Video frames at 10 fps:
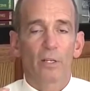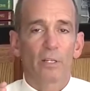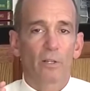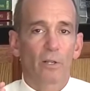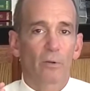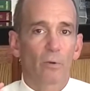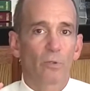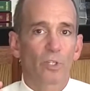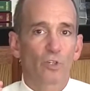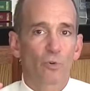that
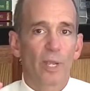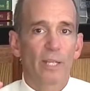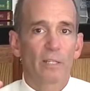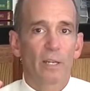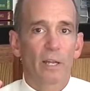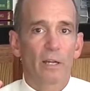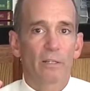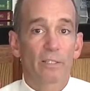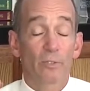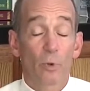grows in trees in
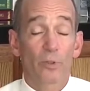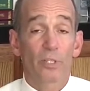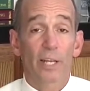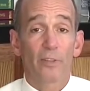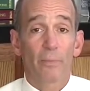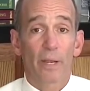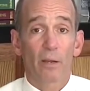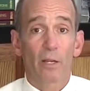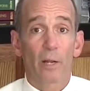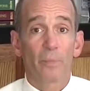North and South
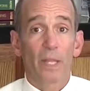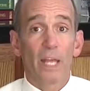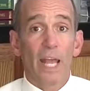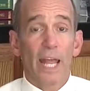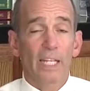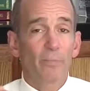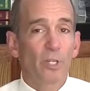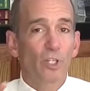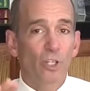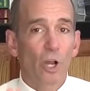America. And it's
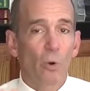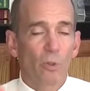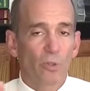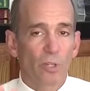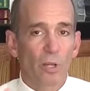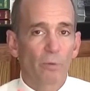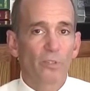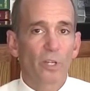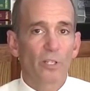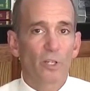been shown, there's a number
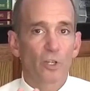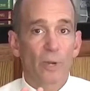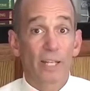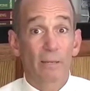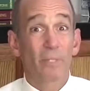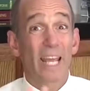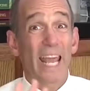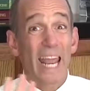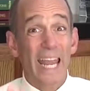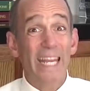of studies that show it has up to
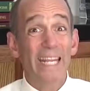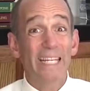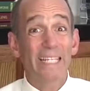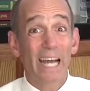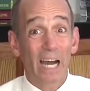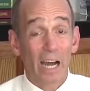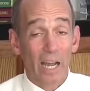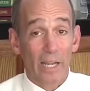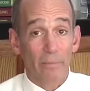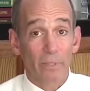80
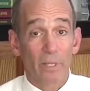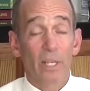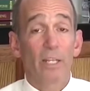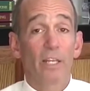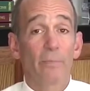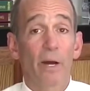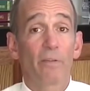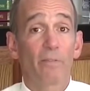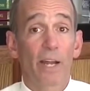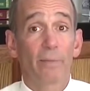times the
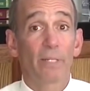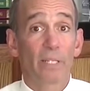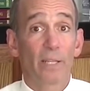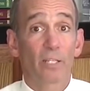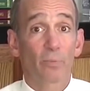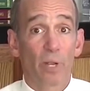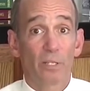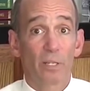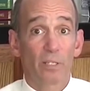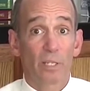amount of vitamin C that's
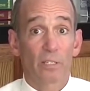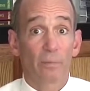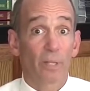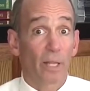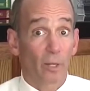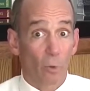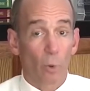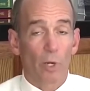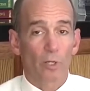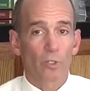present in something like an
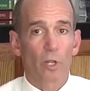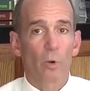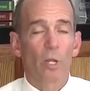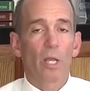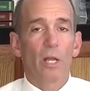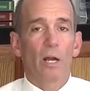orange. So